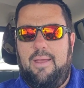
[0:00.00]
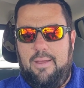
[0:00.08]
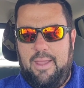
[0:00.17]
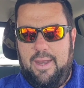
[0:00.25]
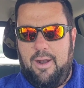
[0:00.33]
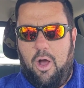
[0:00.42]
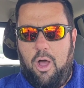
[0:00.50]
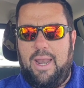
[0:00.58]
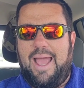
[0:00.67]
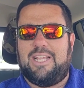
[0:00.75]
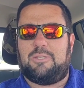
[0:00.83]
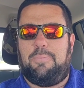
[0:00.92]
in all
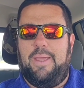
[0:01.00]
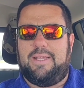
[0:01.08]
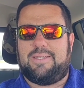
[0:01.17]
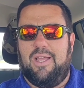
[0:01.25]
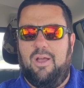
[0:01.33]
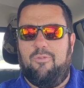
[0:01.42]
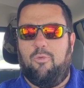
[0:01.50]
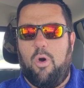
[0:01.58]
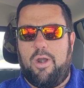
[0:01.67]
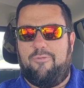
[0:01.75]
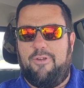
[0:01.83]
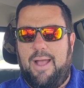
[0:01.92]
aspects of
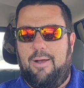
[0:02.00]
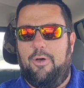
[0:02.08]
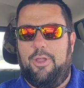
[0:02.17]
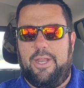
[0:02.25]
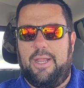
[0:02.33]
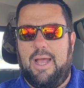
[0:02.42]
waterfowl hunting,